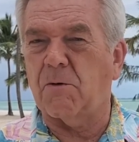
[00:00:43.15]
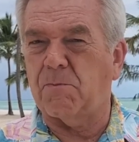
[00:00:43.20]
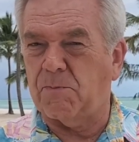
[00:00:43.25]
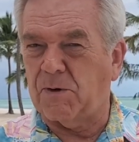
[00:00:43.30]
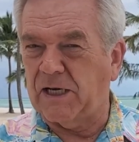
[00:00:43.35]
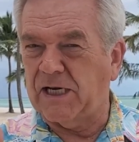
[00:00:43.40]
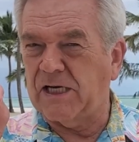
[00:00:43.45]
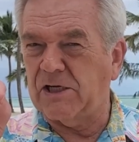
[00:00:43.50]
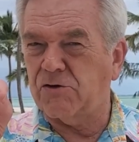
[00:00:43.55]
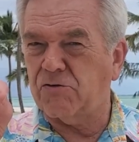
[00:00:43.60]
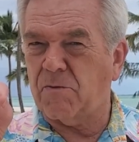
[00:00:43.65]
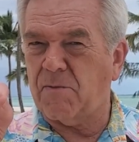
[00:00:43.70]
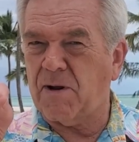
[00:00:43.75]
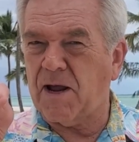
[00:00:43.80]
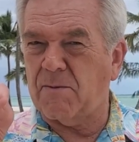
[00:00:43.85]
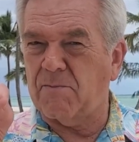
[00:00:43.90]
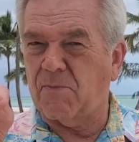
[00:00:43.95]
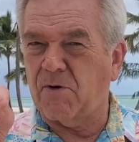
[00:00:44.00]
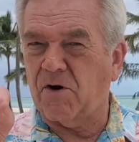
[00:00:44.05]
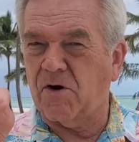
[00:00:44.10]
please
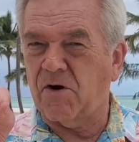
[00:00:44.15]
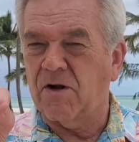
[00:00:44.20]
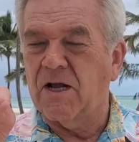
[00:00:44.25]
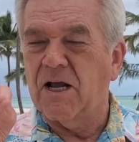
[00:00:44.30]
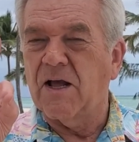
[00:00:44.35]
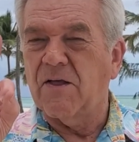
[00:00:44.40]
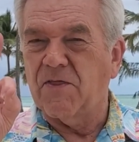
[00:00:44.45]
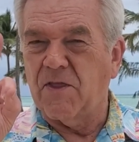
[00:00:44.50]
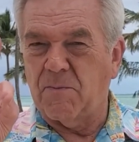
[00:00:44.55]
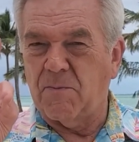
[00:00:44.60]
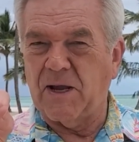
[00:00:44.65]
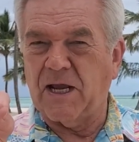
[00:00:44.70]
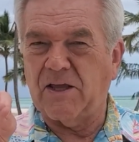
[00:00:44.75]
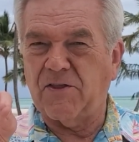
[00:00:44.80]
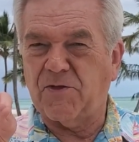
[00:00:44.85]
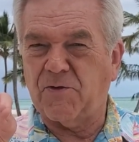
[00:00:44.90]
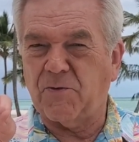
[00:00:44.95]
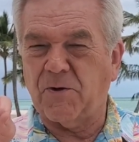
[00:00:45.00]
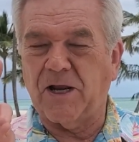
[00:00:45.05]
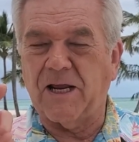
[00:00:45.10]
remember the big
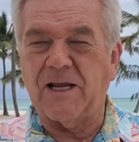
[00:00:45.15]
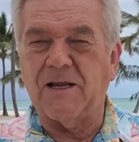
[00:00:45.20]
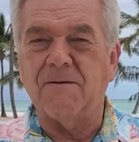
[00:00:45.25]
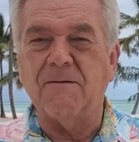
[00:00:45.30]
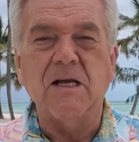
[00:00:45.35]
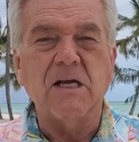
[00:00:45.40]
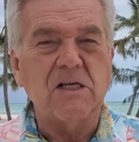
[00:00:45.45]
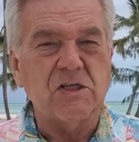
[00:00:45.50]
three.